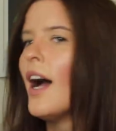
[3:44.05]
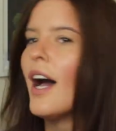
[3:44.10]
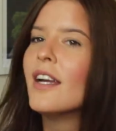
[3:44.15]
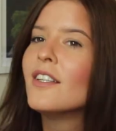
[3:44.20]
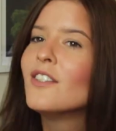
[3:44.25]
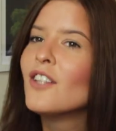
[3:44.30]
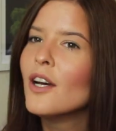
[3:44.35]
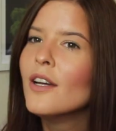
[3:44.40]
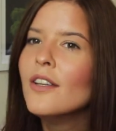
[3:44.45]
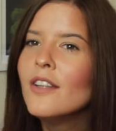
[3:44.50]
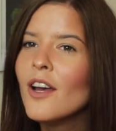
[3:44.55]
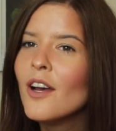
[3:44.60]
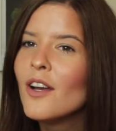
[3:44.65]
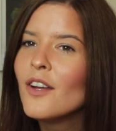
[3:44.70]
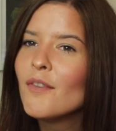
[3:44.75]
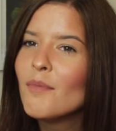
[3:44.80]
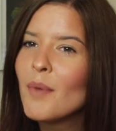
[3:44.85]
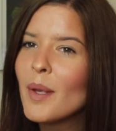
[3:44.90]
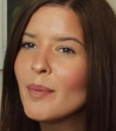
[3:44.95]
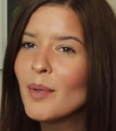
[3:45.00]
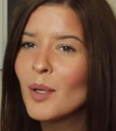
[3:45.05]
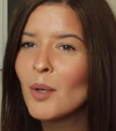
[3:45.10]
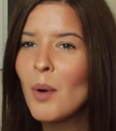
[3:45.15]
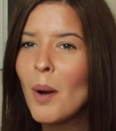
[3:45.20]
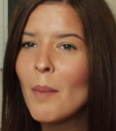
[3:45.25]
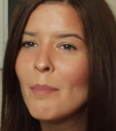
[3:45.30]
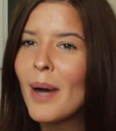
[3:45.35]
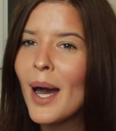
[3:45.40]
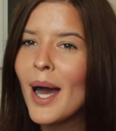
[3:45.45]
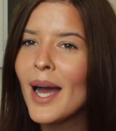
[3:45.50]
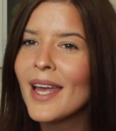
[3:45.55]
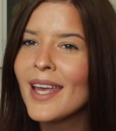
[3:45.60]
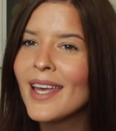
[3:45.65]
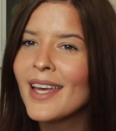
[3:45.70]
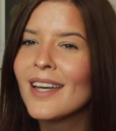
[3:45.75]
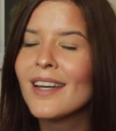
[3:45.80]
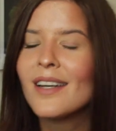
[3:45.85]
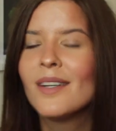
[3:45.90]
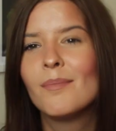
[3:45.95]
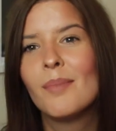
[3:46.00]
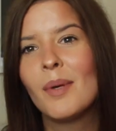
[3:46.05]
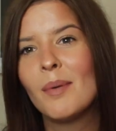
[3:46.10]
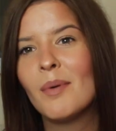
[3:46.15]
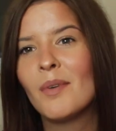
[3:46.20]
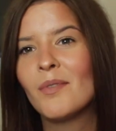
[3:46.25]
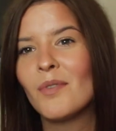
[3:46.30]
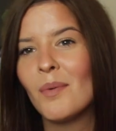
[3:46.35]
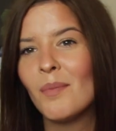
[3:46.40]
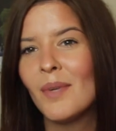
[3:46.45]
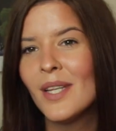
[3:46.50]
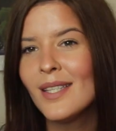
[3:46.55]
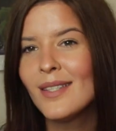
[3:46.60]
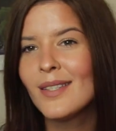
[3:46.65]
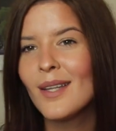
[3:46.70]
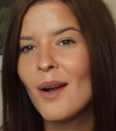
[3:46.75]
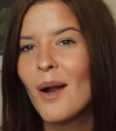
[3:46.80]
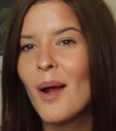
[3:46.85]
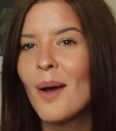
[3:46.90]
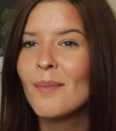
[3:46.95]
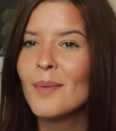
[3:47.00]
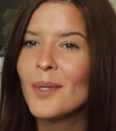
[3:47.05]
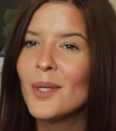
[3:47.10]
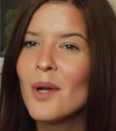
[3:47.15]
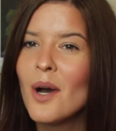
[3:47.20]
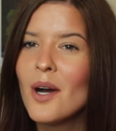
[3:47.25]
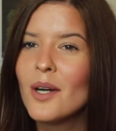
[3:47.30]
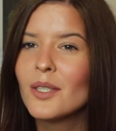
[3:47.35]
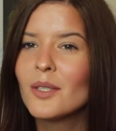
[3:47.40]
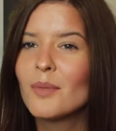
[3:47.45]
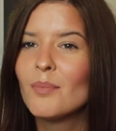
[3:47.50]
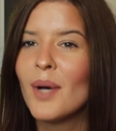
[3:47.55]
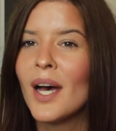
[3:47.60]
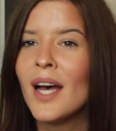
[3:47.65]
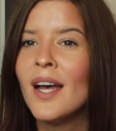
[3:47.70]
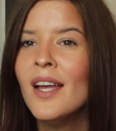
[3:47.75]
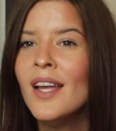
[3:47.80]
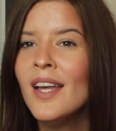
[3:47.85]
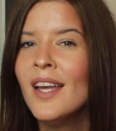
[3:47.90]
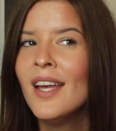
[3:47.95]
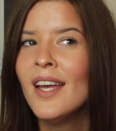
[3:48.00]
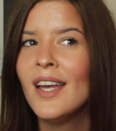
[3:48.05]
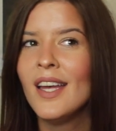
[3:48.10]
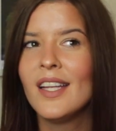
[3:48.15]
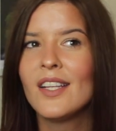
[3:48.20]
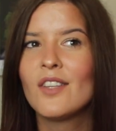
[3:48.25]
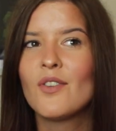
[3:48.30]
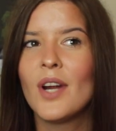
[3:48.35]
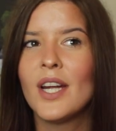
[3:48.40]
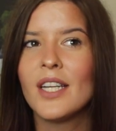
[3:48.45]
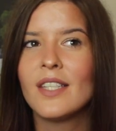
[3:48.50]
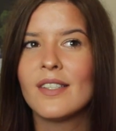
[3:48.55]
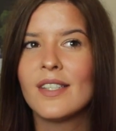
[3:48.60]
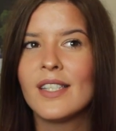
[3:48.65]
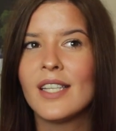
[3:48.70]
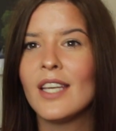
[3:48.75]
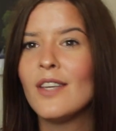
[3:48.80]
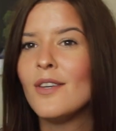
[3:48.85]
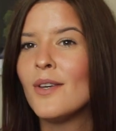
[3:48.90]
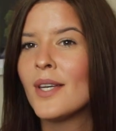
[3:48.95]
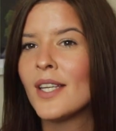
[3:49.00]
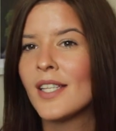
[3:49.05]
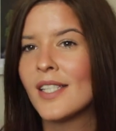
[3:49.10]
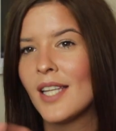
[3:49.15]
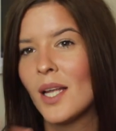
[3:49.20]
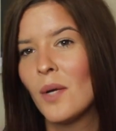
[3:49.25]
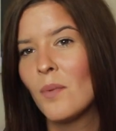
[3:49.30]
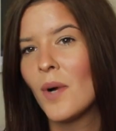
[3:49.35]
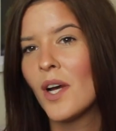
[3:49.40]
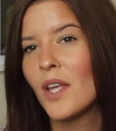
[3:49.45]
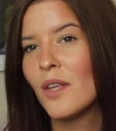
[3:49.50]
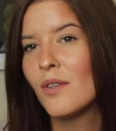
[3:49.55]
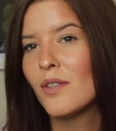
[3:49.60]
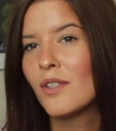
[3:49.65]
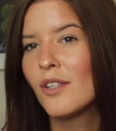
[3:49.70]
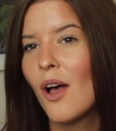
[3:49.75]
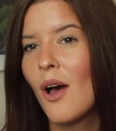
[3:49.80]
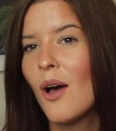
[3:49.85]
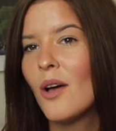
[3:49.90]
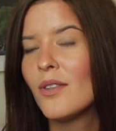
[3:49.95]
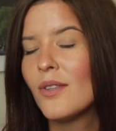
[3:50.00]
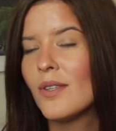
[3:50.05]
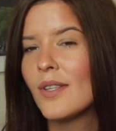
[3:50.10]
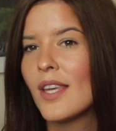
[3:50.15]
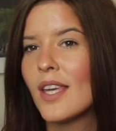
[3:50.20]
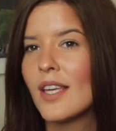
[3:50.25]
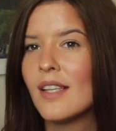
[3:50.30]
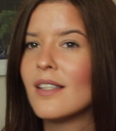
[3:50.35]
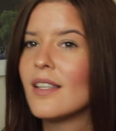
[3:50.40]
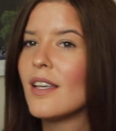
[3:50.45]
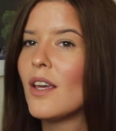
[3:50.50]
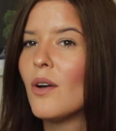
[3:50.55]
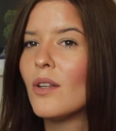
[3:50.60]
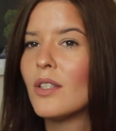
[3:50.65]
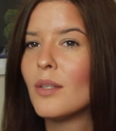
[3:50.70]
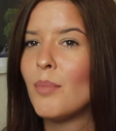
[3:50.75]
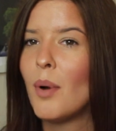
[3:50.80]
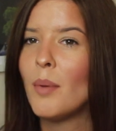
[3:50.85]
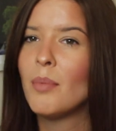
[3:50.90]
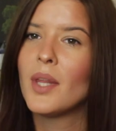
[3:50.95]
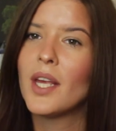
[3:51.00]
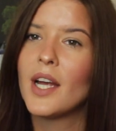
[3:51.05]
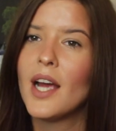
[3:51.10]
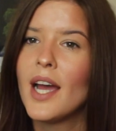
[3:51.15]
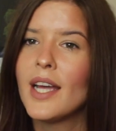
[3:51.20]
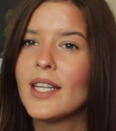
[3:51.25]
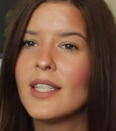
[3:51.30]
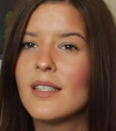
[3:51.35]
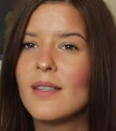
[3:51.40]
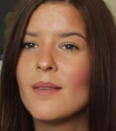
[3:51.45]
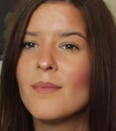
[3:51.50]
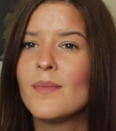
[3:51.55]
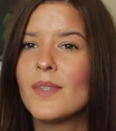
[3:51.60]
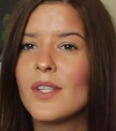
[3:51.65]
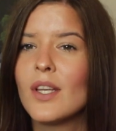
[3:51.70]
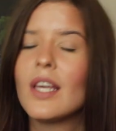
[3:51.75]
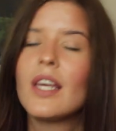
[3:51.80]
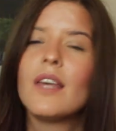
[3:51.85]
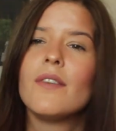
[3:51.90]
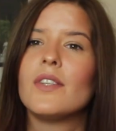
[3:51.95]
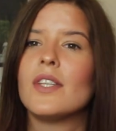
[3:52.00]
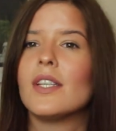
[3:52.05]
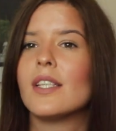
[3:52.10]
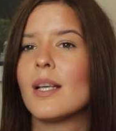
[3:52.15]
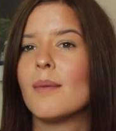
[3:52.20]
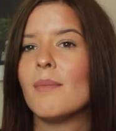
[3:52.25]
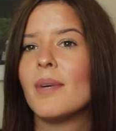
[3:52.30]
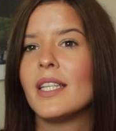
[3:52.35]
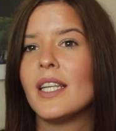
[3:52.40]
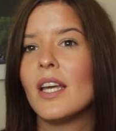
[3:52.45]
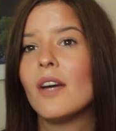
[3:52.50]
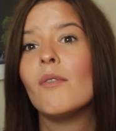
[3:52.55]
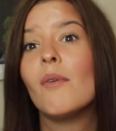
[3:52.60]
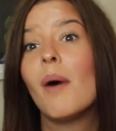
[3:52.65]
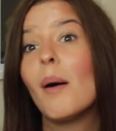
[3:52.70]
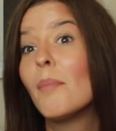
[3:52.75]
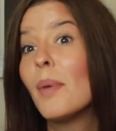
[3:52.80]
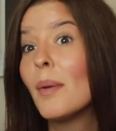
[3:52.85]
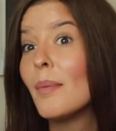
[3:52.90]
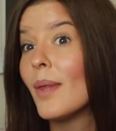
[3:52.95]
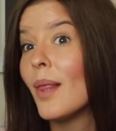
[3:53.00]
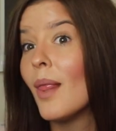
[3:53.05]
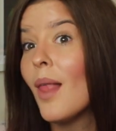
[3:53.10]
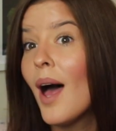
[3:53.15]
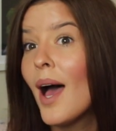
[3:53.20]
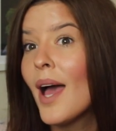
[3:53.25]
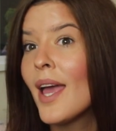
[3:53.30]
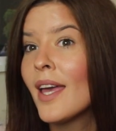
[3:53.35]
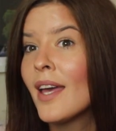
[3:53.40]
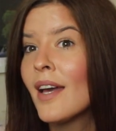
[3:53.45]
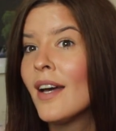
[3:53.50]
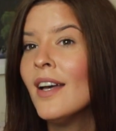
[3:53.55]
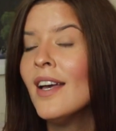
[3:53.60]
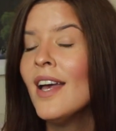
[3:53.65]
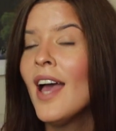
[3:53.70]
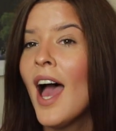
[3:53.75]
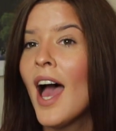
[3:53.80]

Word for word: I don't know if people who are buying are people from Instagram or not, but it's great to see. You can see what you sold, you can see all the popular items. So it gives you some idea what people like.